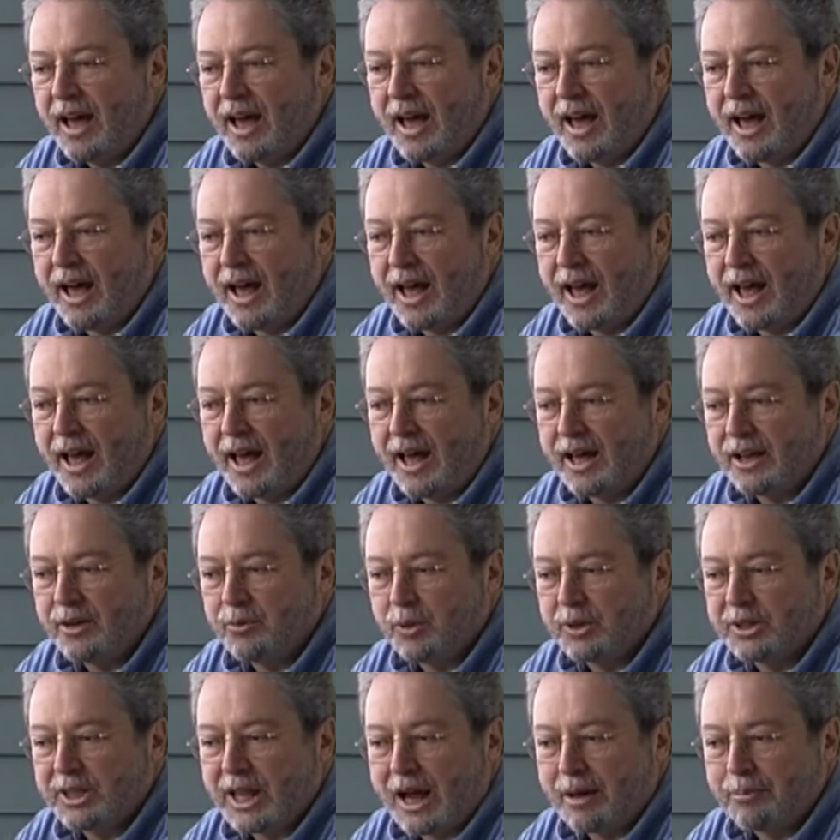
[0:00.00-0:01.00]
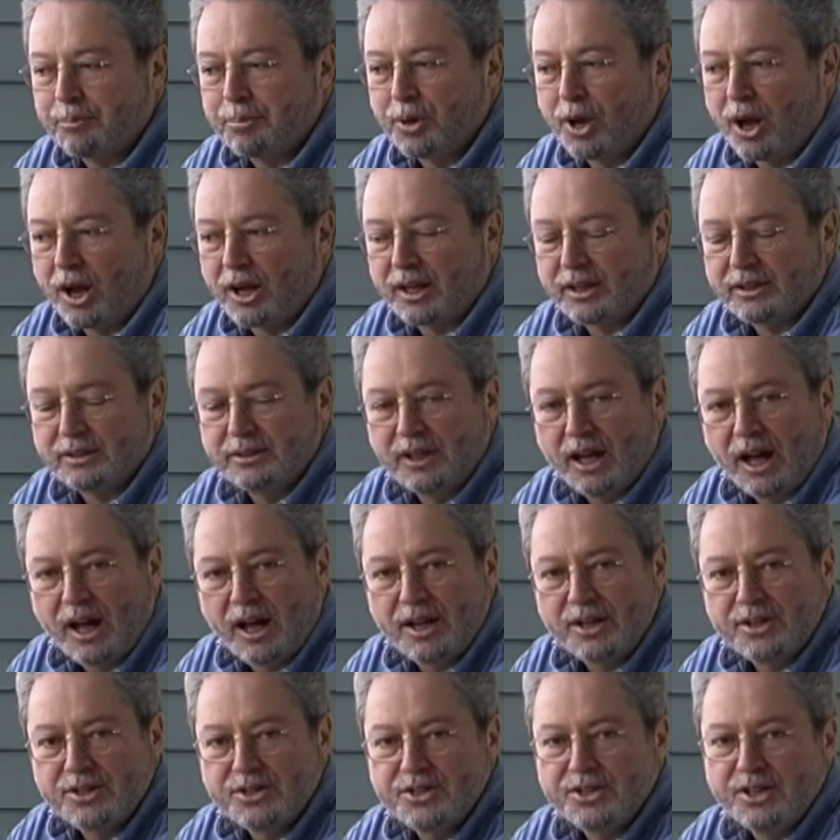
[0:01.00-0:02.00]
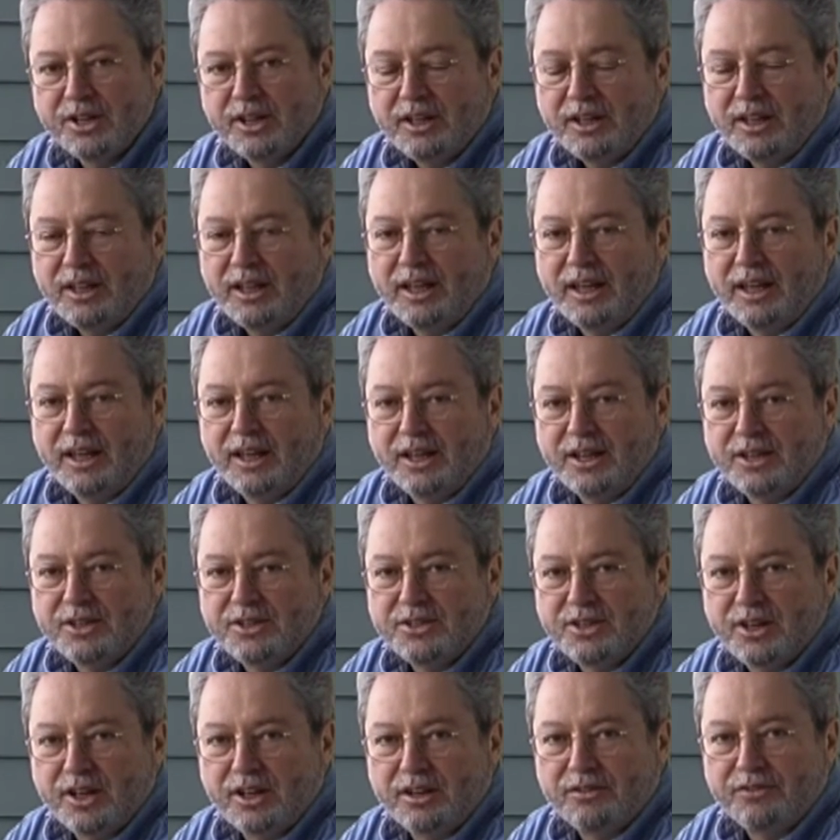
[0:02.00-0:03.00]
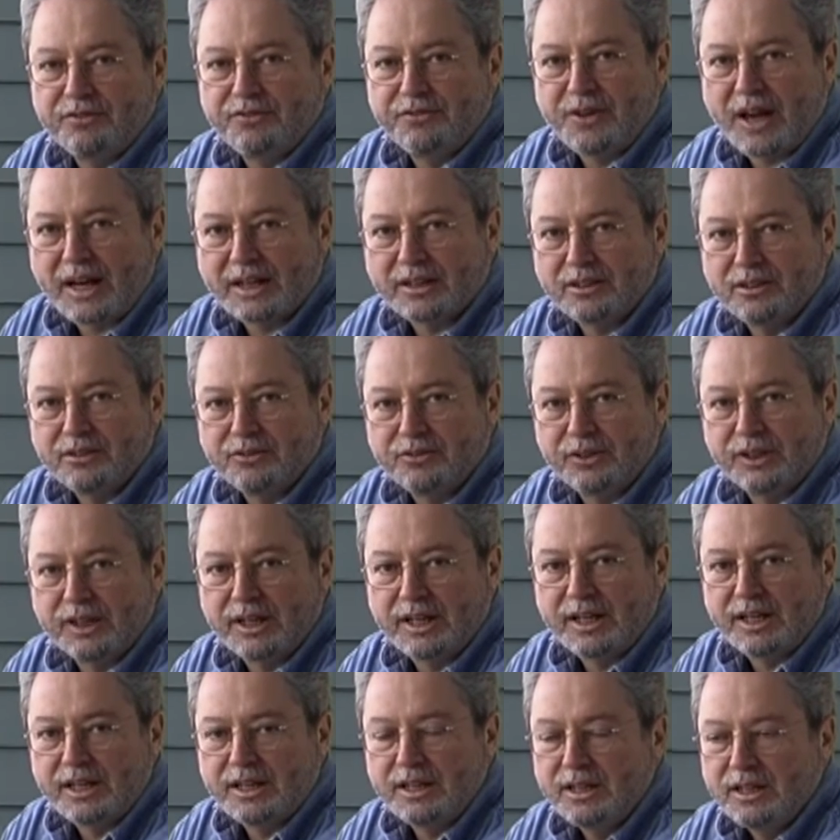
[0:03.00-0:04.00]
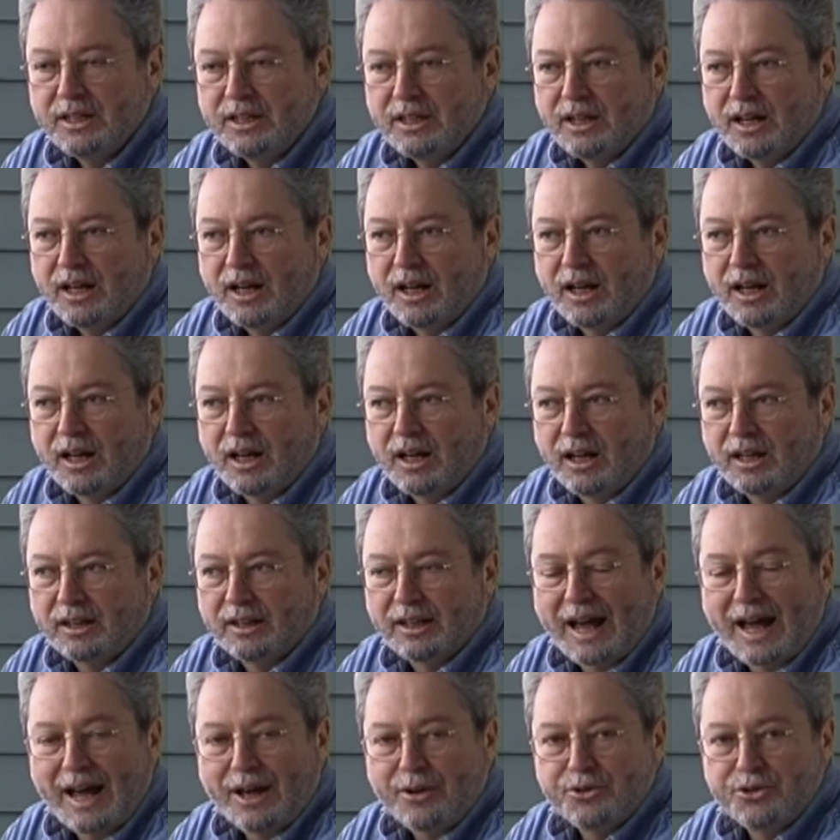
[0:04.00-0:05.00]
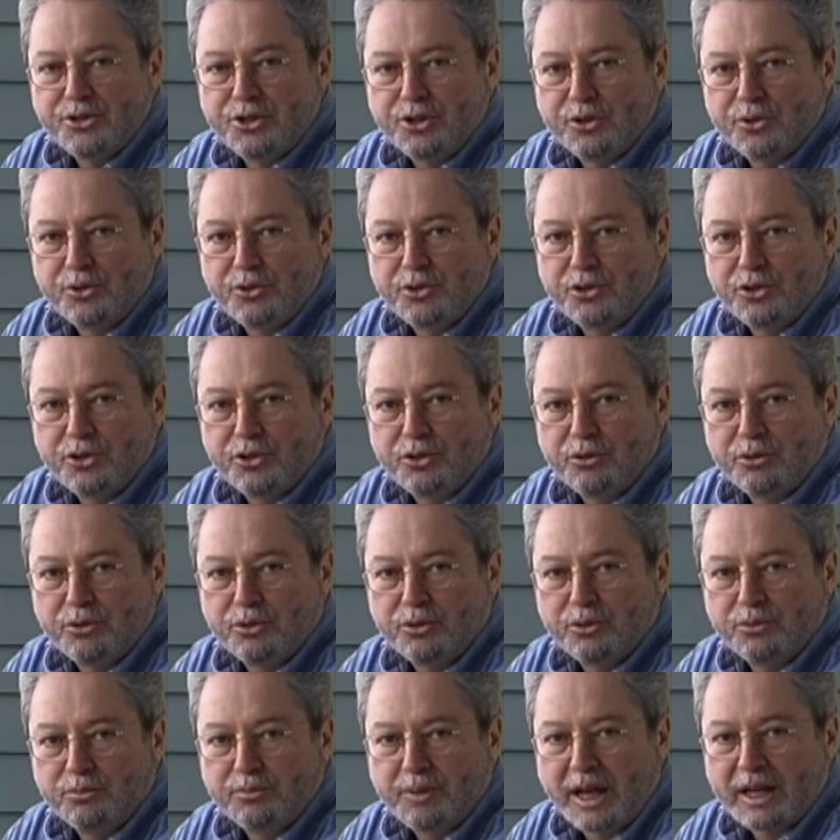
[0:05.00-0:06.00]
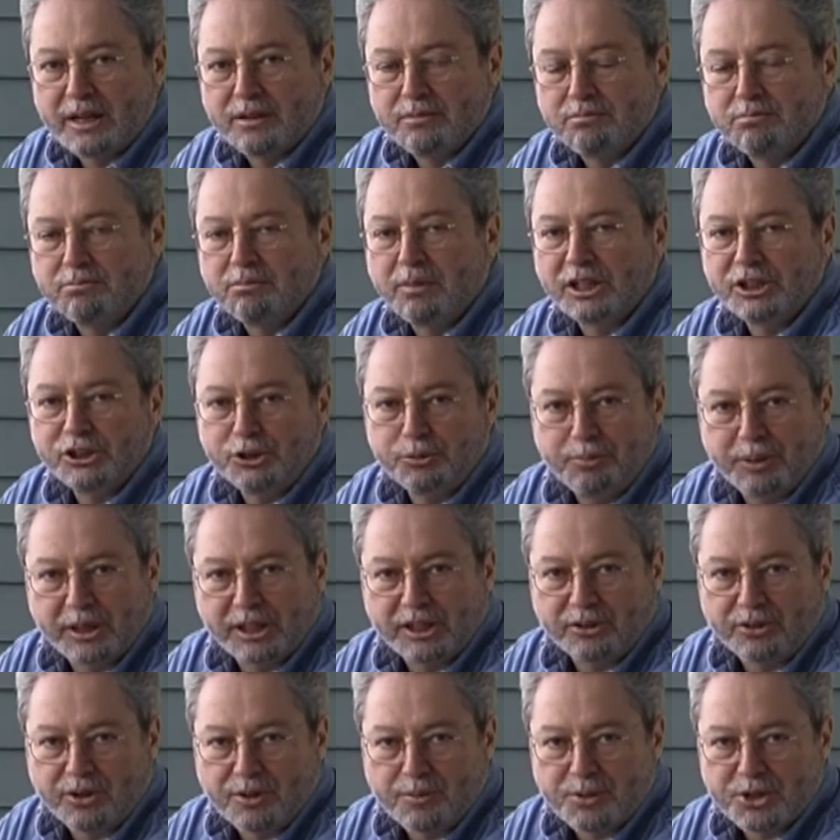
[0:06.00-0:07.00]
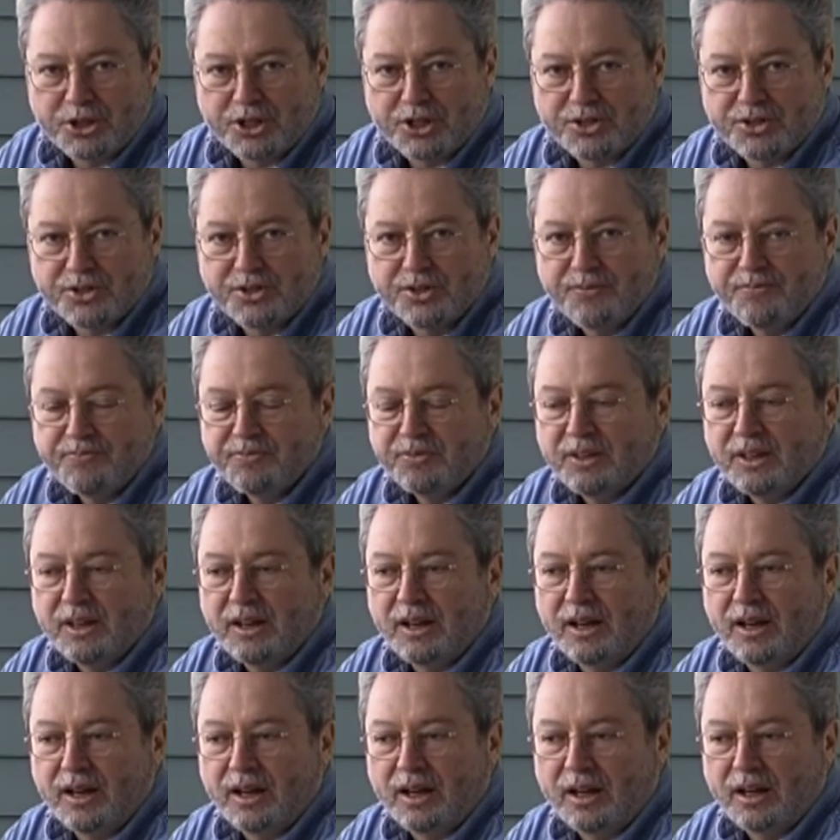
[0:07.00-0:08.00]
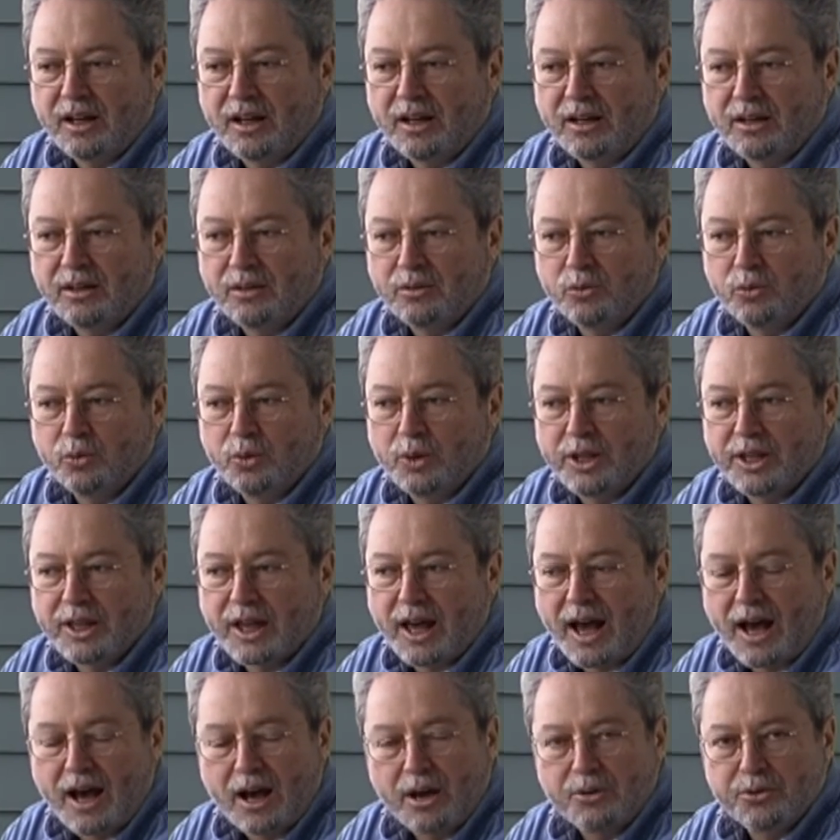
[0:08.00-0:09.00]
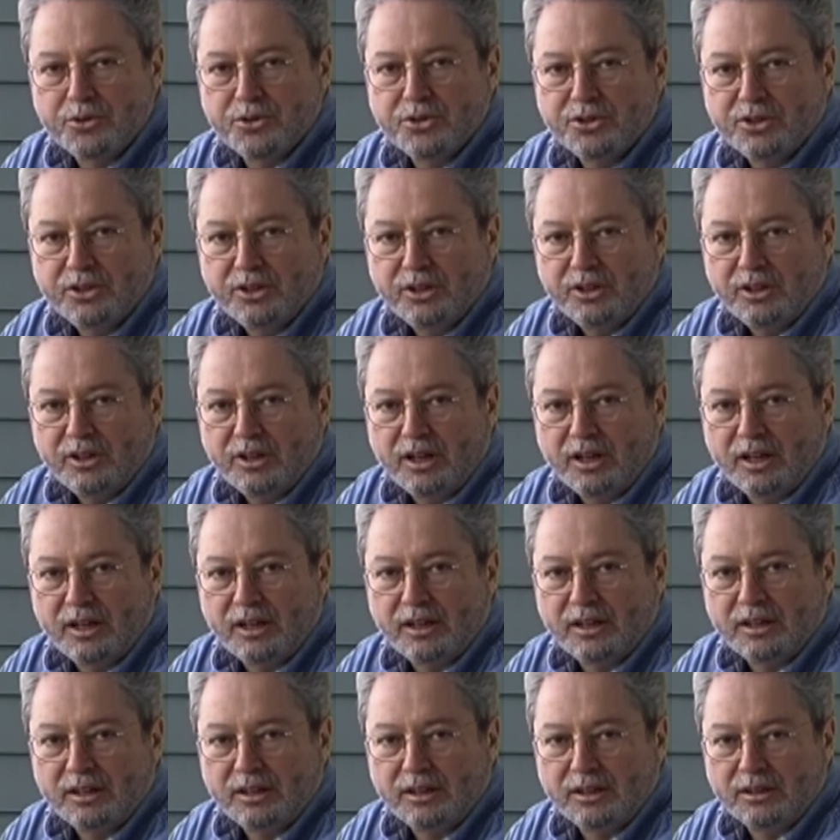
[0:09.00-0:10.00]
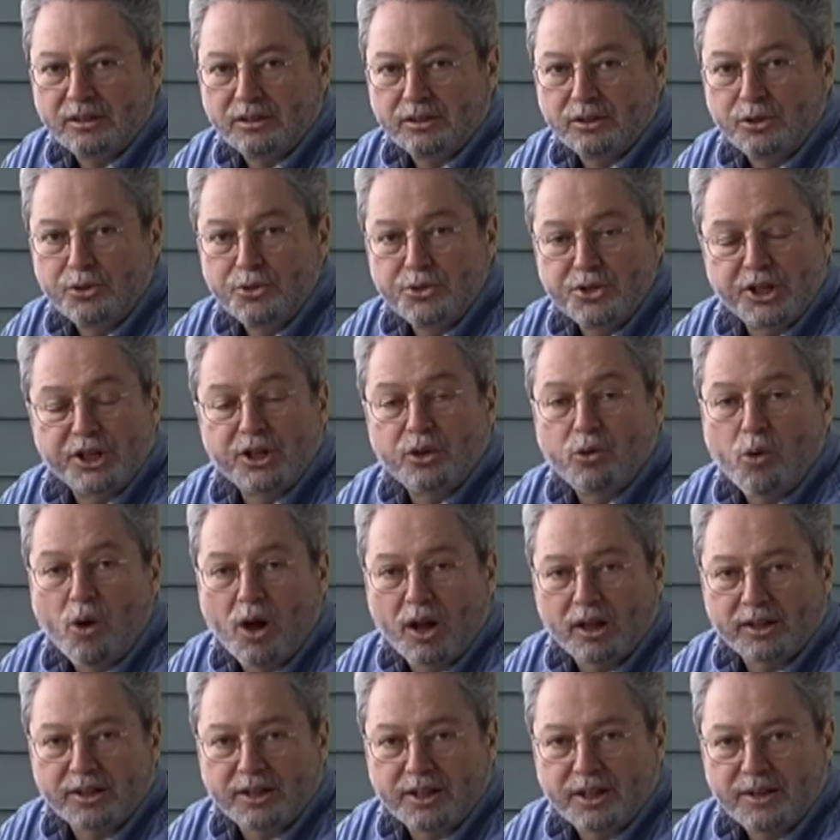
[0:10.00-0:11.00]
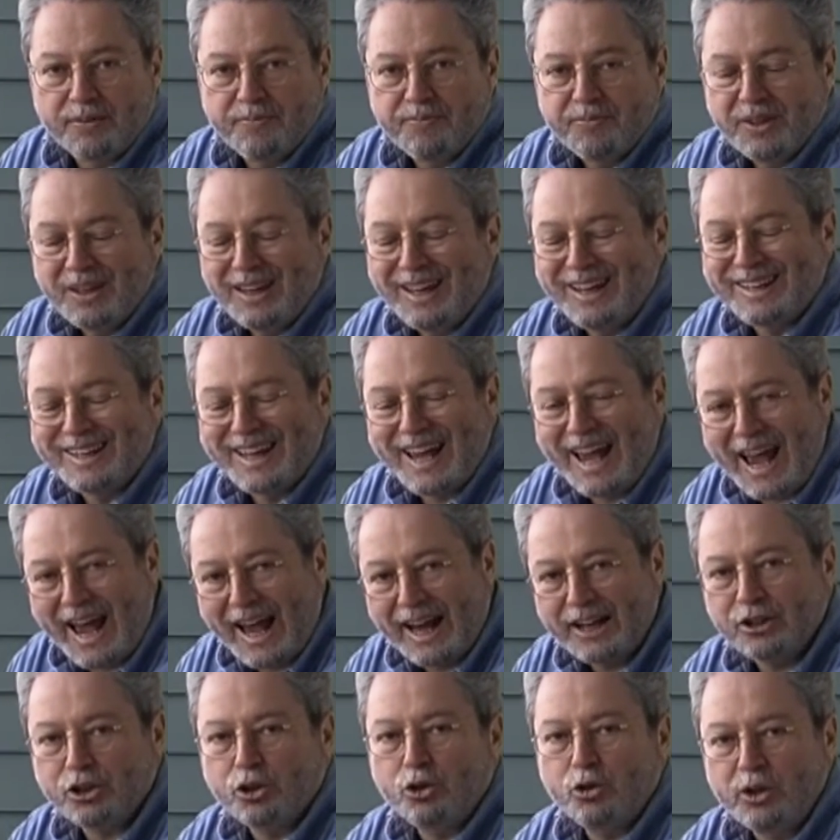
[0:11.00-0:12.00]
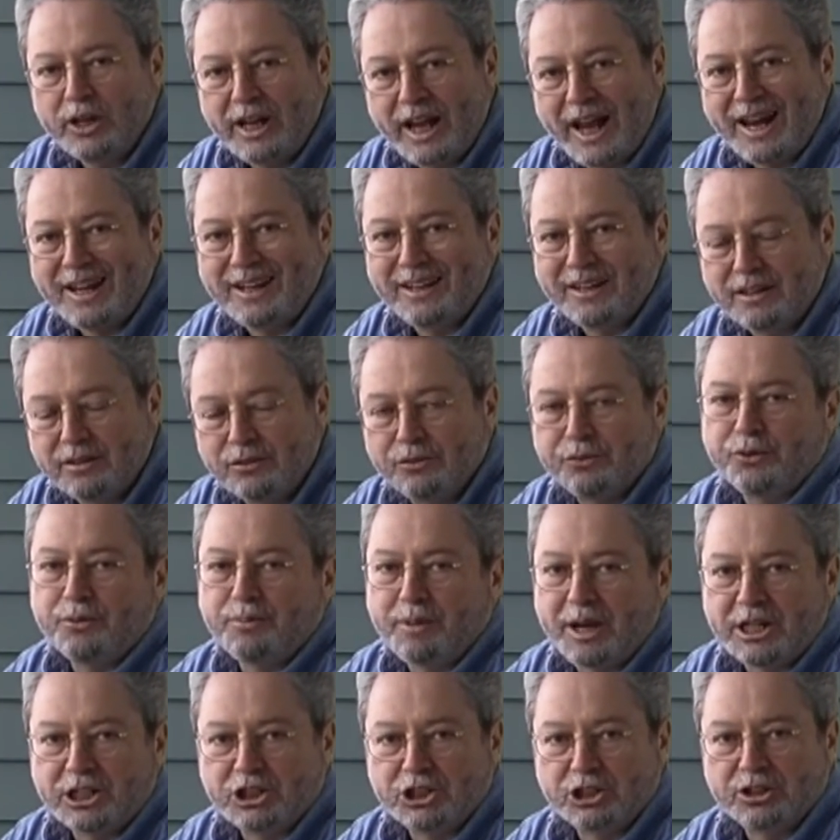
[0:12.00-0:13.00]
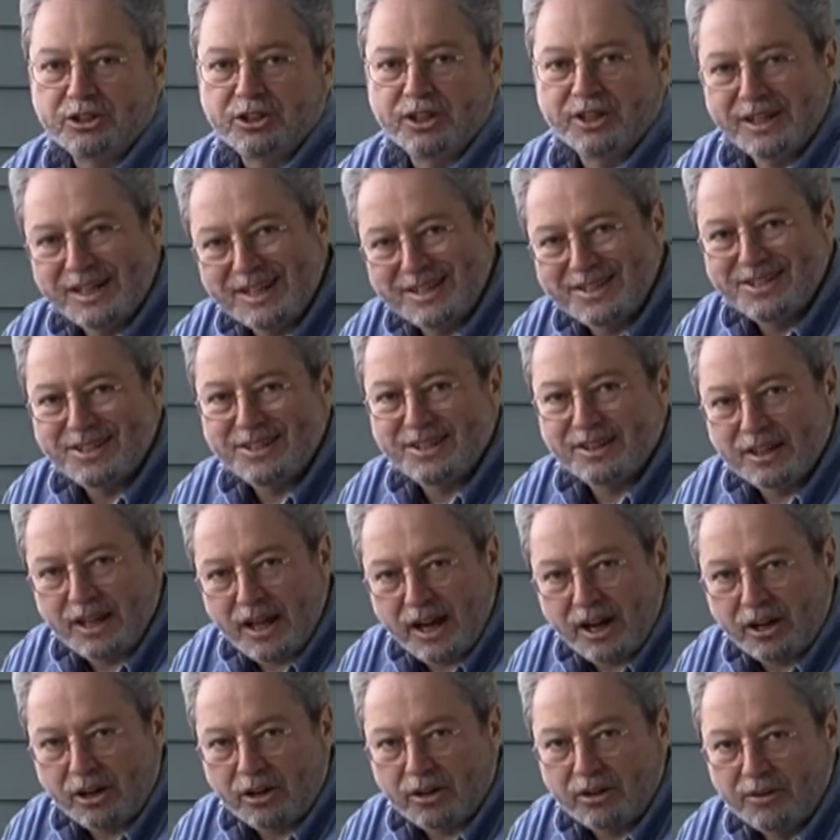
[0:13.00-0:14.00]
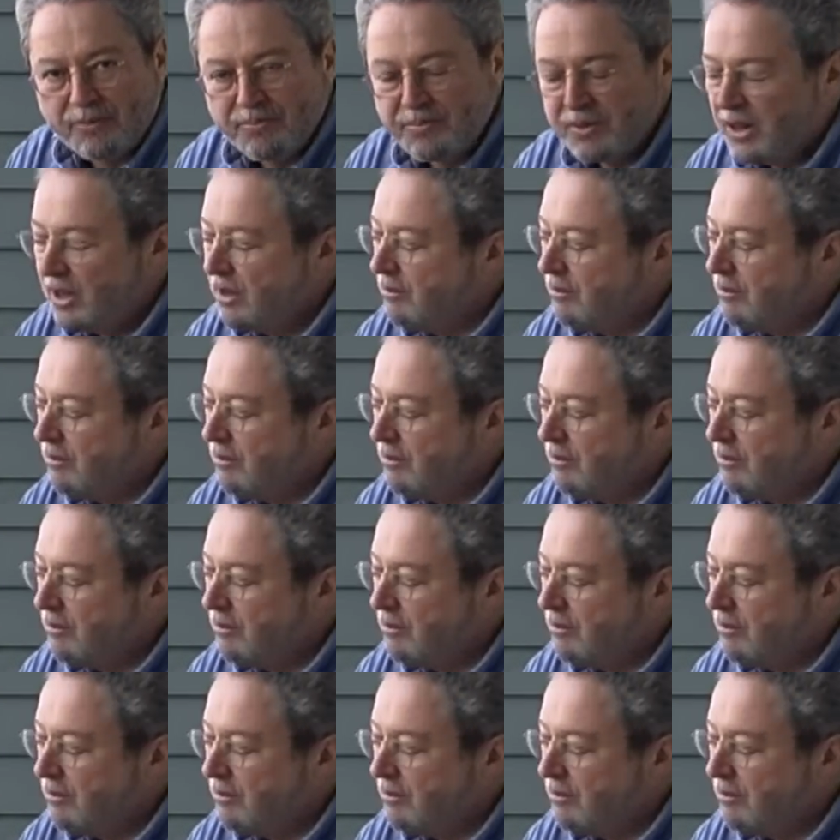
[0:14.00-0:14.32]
And what that product does is it effectively uh, allows you to make much bigger images uh, without uh, losing quality. It can't create information that isn't there.